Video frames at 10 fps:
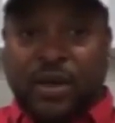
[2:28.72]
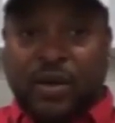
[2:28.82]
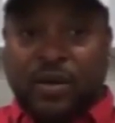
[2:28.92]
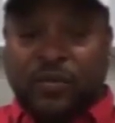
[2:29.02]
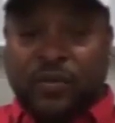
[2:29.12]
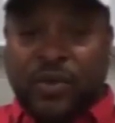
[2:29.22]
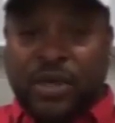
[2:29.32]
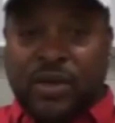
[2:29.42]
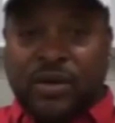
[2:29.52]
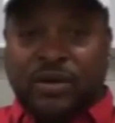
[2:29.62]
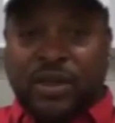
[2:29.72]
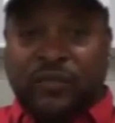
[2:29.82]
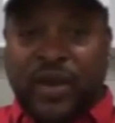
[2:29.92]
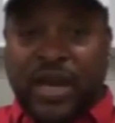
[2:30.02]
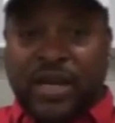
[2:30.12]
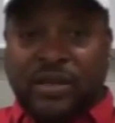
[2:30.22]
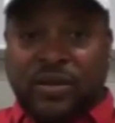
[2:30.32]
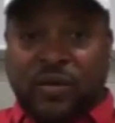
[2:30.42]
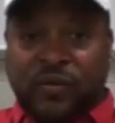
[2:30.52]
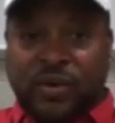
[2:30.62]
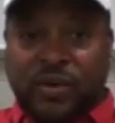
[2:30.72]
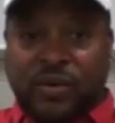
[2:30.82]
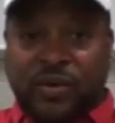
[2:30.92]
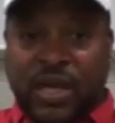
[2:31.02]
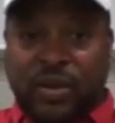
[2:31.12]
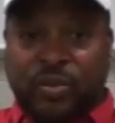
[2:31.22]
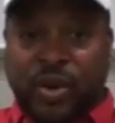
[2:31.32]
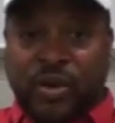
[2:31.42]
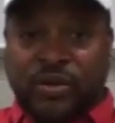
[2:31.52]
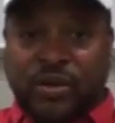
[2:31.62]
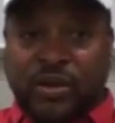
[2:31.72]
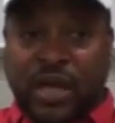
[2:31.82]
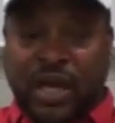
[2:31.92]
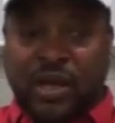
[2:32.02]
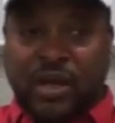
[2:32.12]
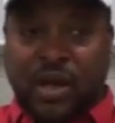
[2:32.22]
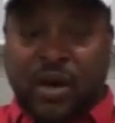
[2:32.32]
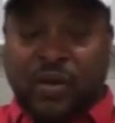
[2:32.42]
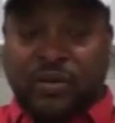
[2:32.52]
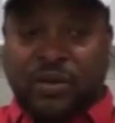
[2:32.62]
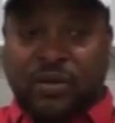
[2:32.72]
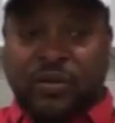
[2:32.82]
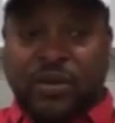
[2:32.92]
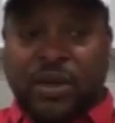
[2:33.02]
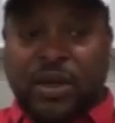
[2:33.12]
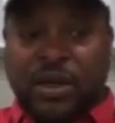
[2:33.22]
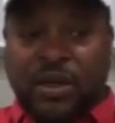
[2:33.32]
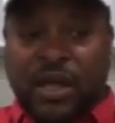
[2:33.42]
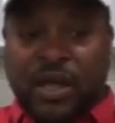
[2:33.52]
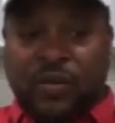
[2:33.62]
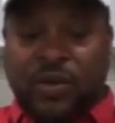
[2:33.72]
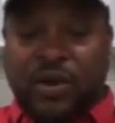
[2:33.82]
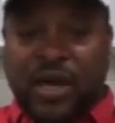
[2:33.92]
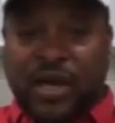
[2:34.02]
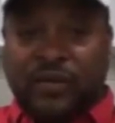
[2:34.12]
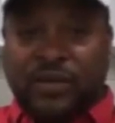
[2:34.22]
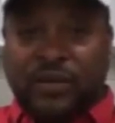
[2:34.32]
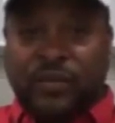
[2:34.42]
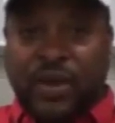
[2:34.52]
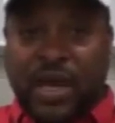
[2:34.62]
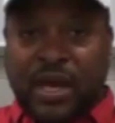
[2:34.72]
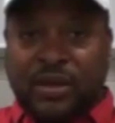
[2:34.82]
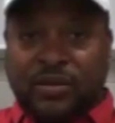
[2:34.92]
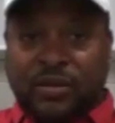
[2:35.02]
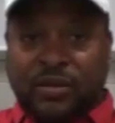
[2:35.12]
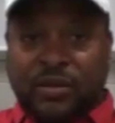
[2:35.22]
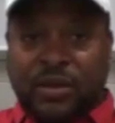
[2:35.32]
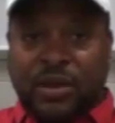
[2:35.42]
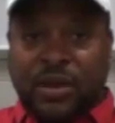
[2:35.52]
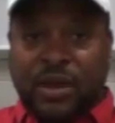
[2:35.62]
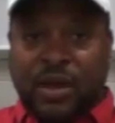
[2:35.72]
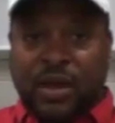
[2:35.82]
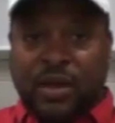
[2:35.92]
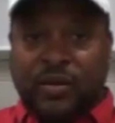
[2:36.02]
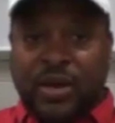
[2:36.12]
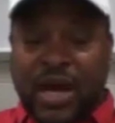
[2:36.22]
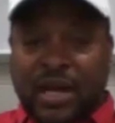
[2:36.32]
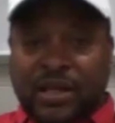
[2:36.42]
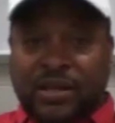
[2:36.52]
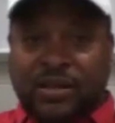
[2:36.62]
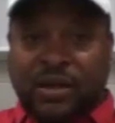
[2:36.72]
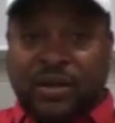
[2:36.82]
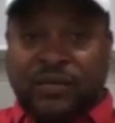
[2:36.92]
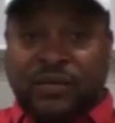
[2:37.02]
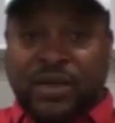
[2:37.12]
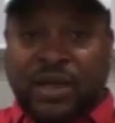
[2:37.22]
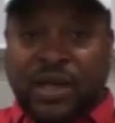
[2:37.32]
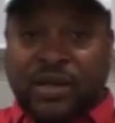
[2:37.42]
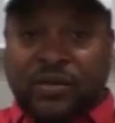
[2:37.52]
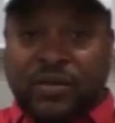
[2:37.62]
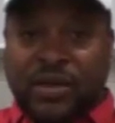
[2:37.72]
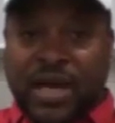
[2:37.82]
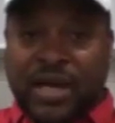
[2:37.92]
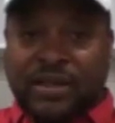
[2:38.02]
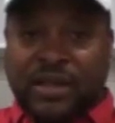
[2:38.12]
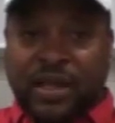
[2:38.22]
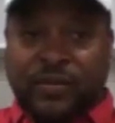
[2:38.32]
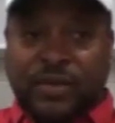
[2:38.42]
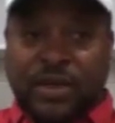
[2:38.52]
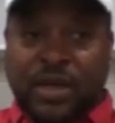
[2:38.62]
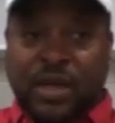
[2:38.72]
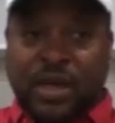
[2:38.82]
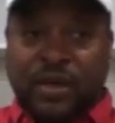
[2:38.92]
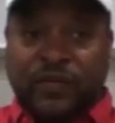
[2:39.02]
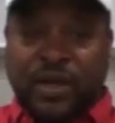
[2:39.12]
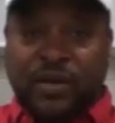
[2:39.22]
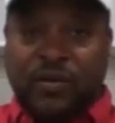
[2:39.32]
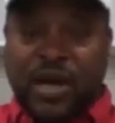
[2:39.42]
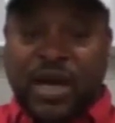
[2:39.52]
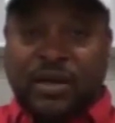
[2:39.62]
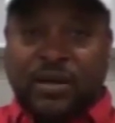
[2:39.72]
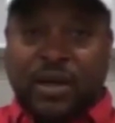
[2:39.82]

or 3 years advantage over that person, and also they will have some actual knowledge of the electrical concepts. If they do not